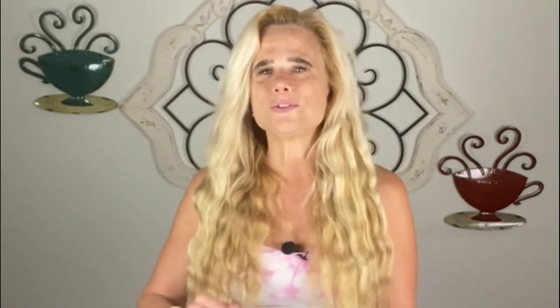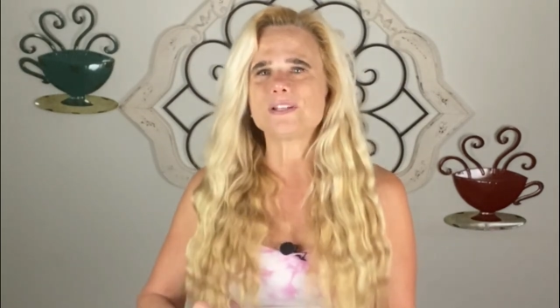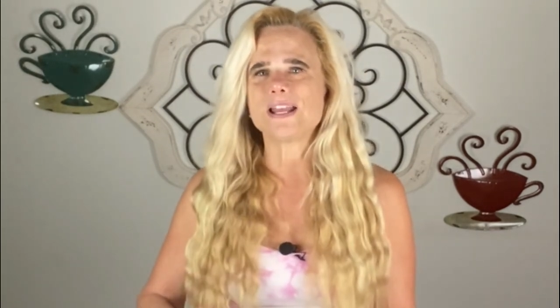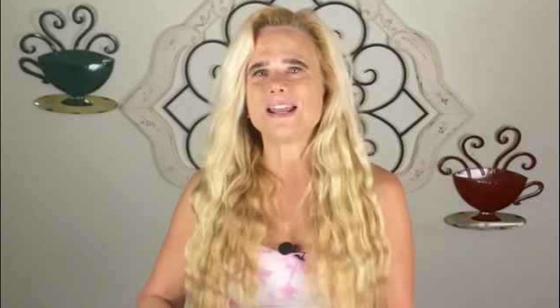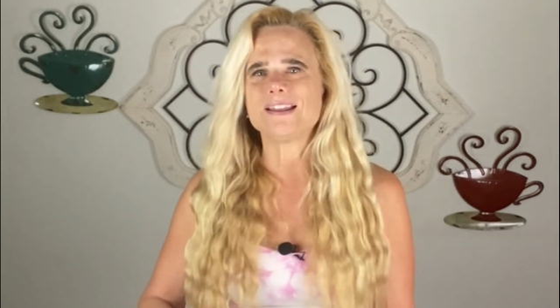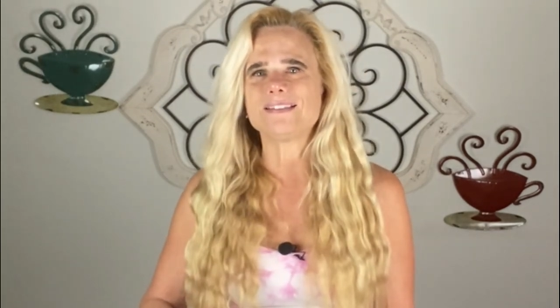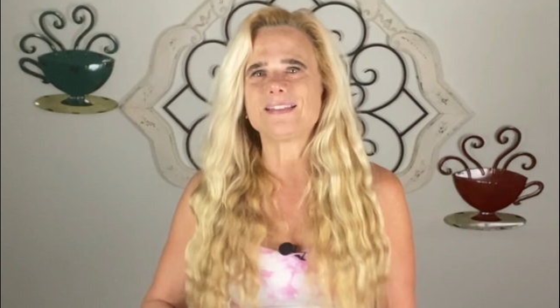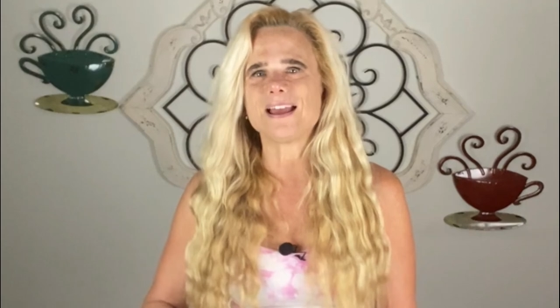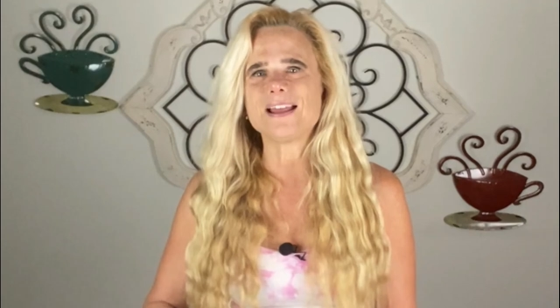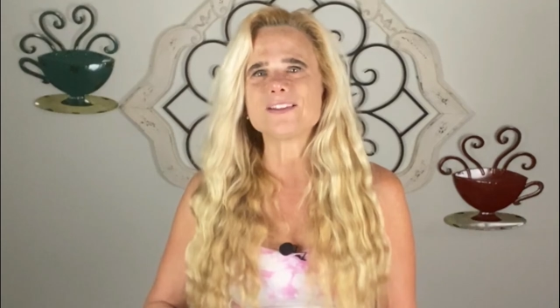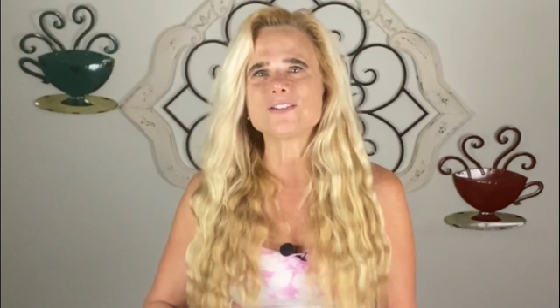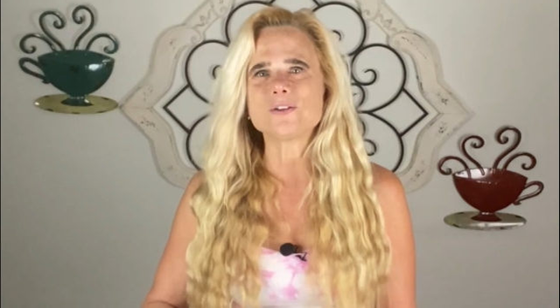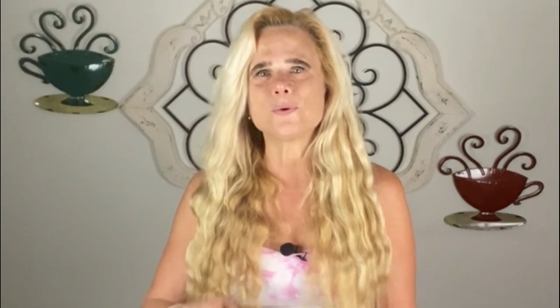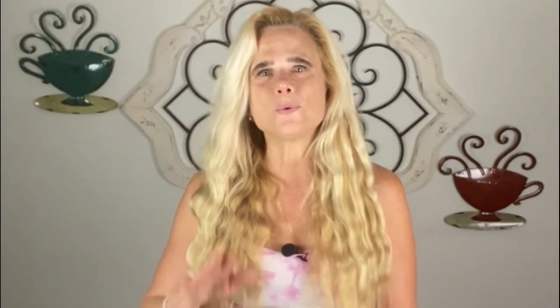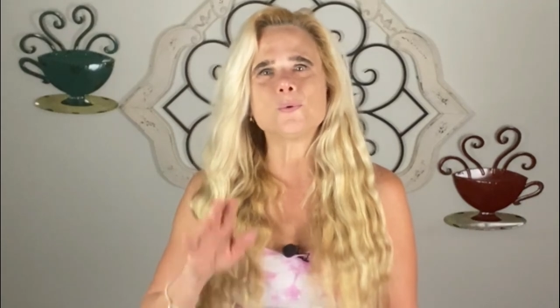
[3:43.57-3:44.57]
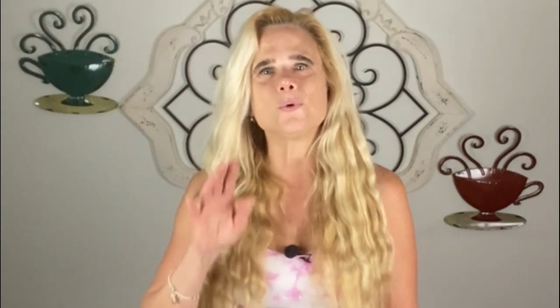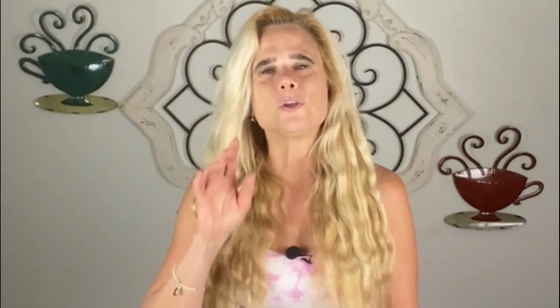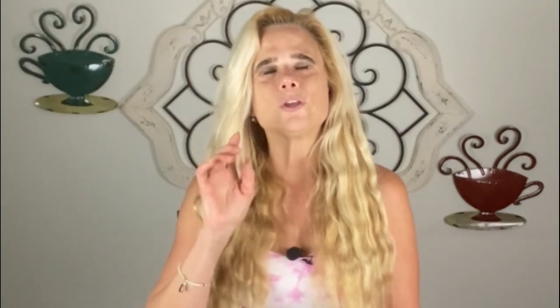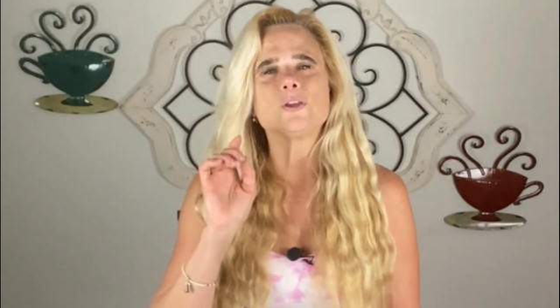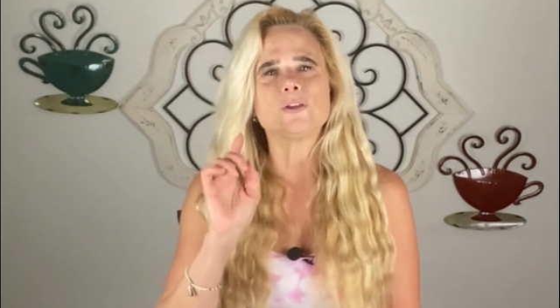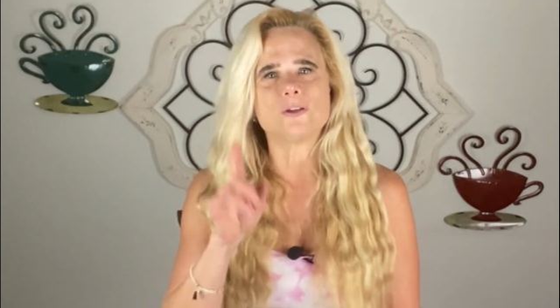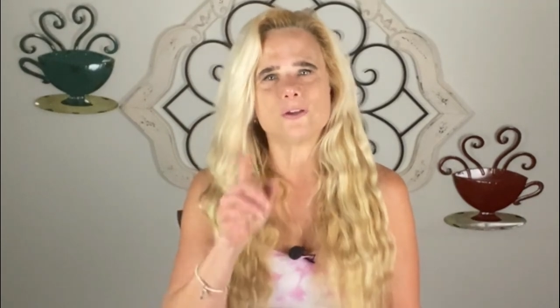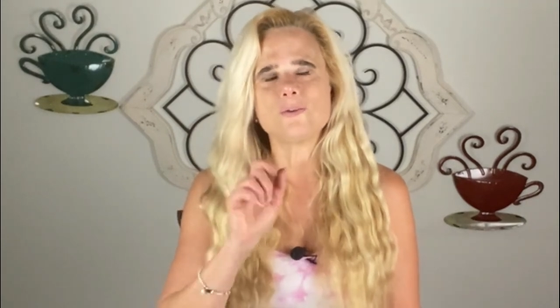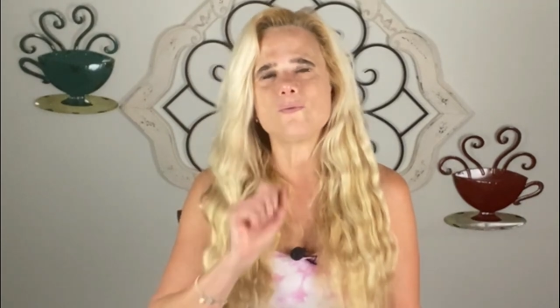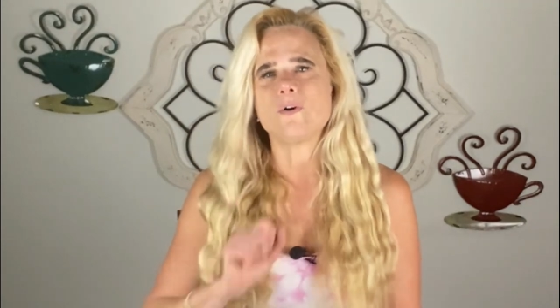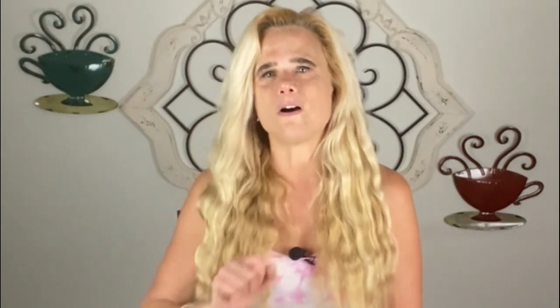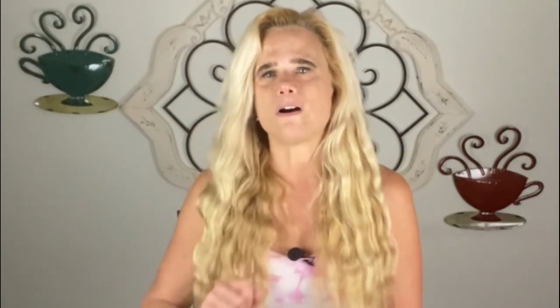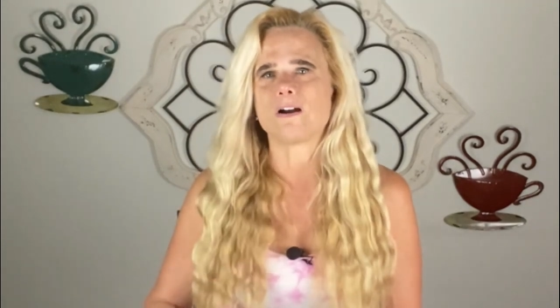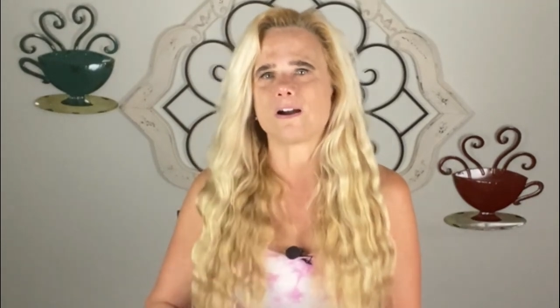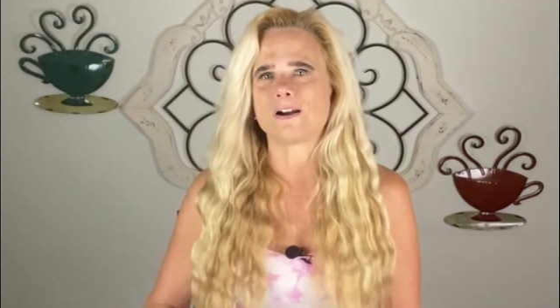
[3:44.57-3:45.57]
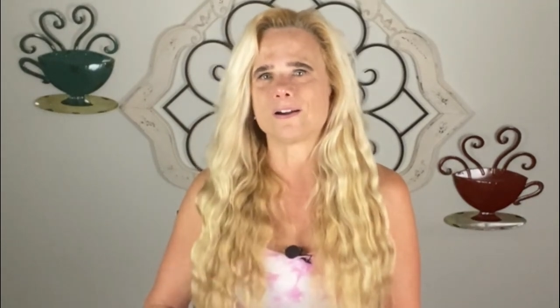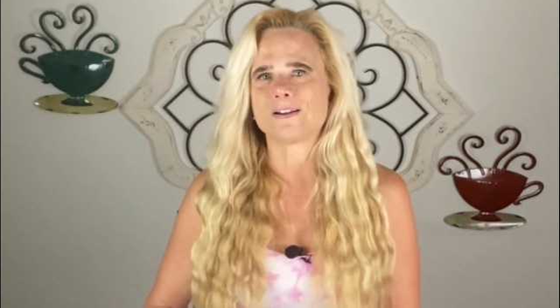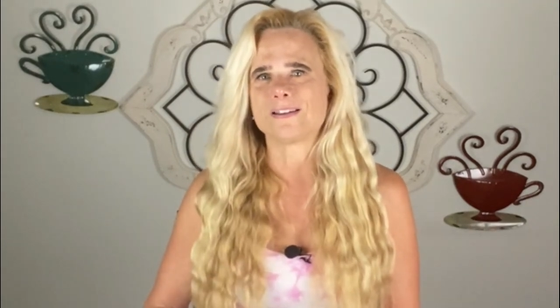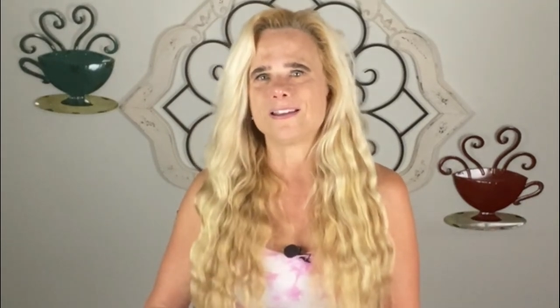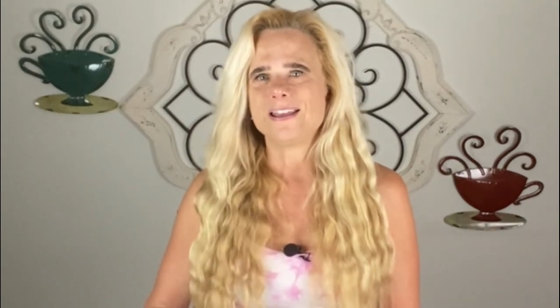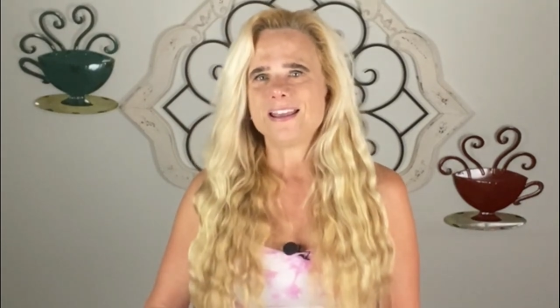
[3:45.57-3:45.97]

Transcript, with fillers: saying that's who you are.